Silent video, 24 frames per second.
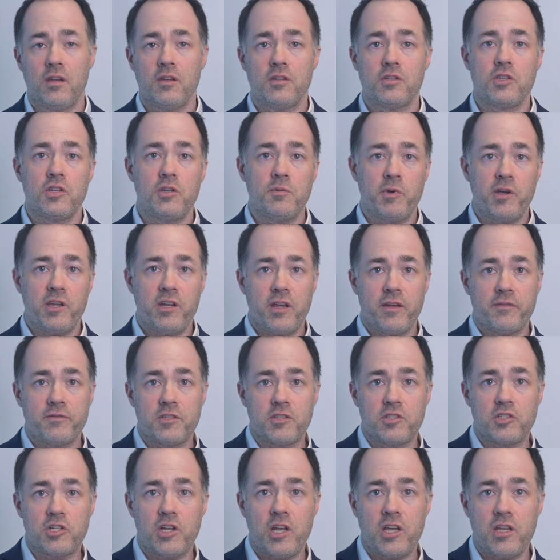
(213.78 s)
So you might have
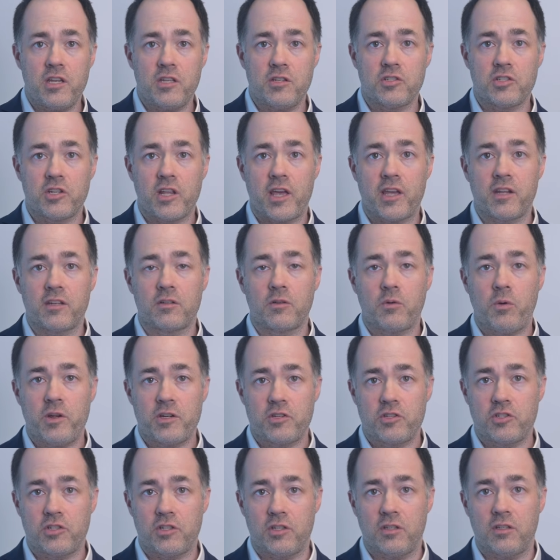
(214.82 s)
to change that
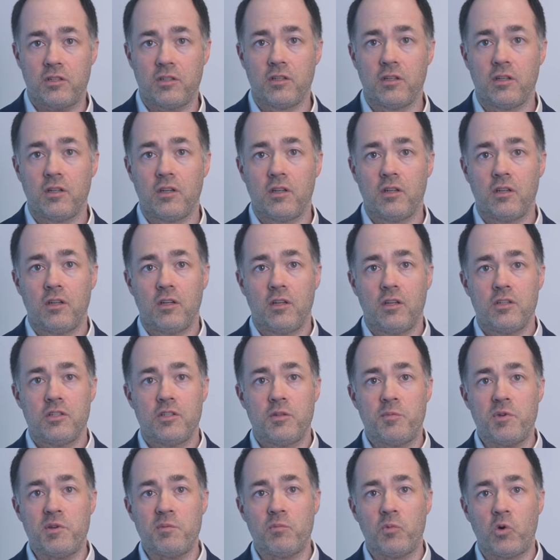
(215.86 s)
question
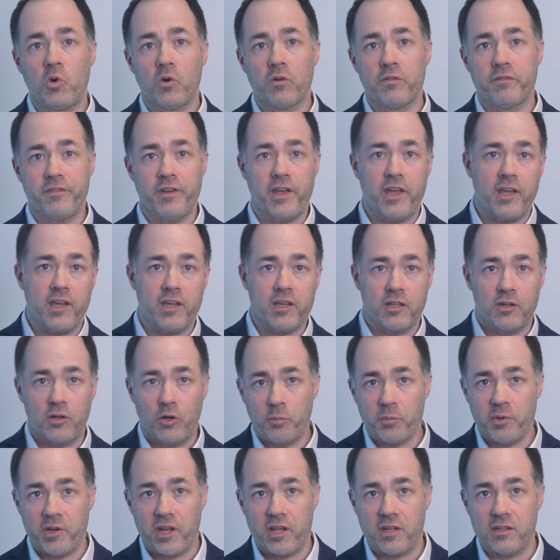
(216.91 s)
to be more vague and
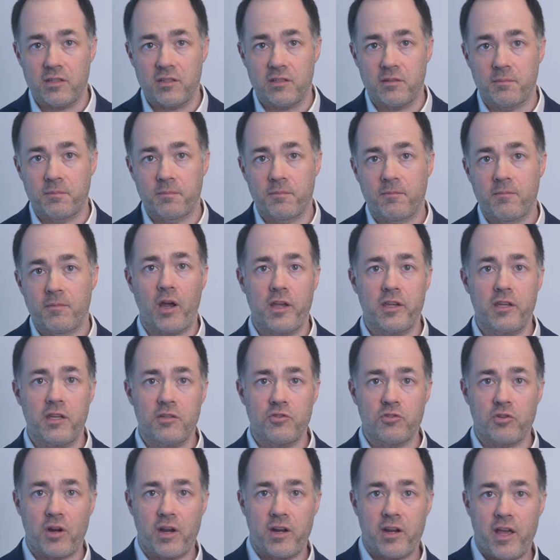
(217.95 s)
open-ended. I
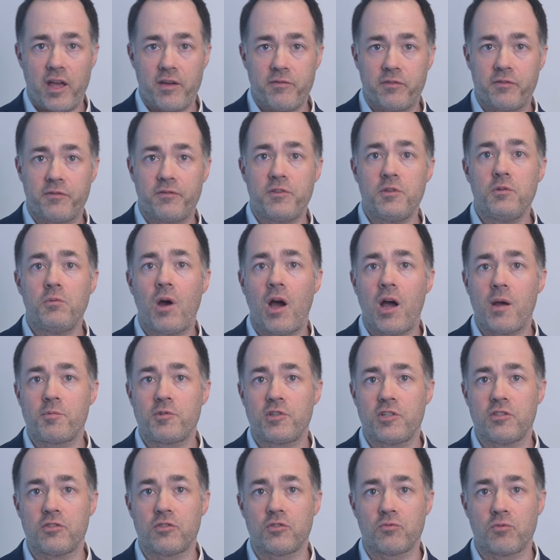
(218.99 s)
try to have a few
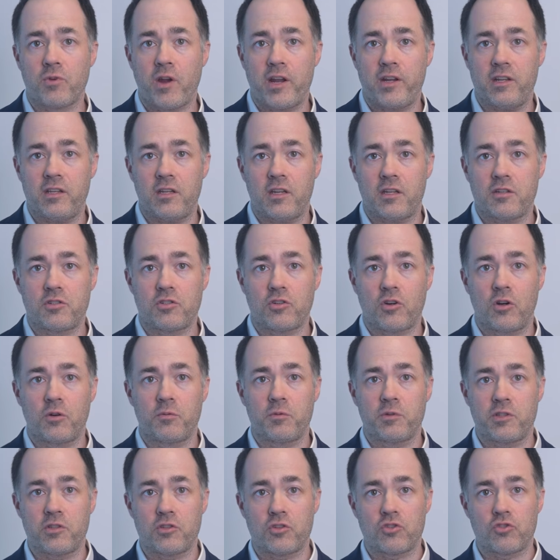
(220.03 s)
options ready. I start
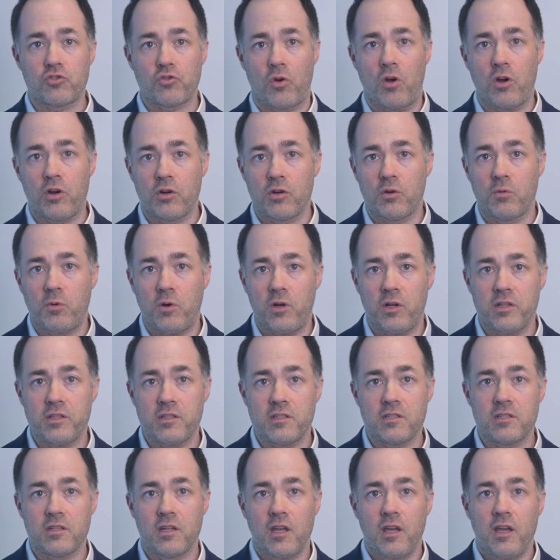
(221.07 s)
with the stronger
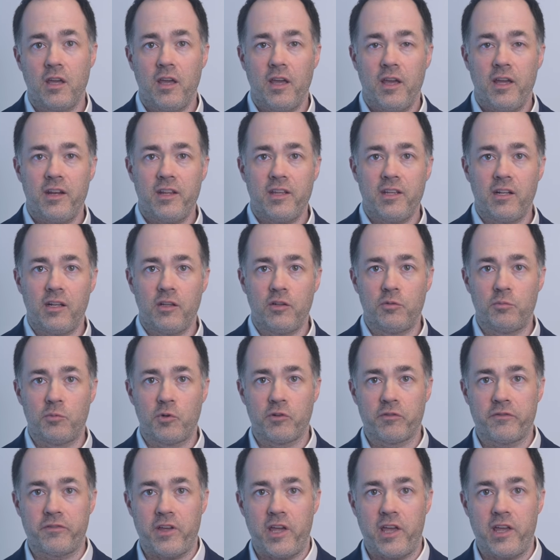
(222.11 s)
ones, and I get a little
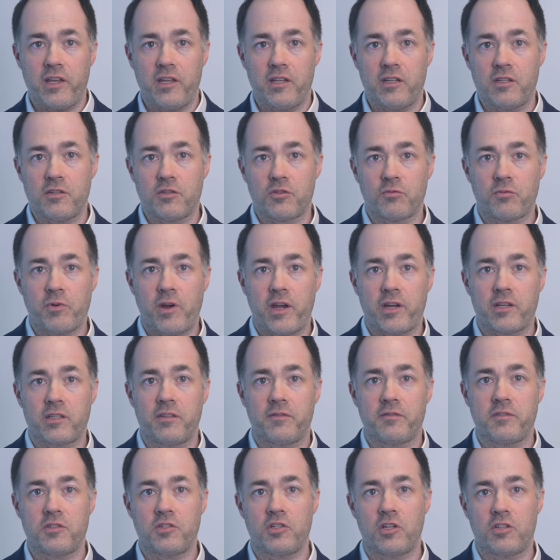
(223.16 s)
more vague and indirect
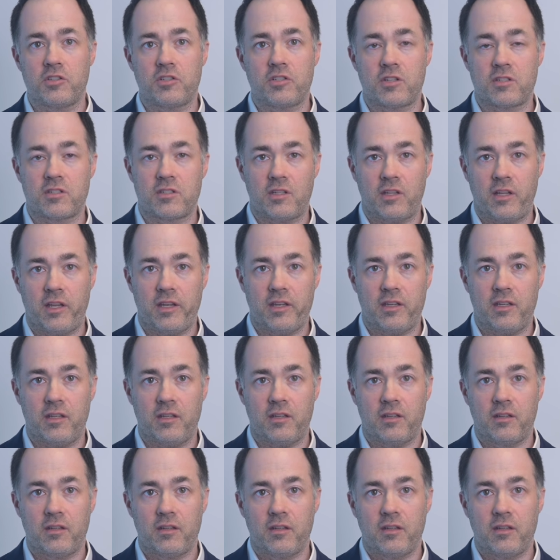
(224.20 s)
if the judge doesn't like it.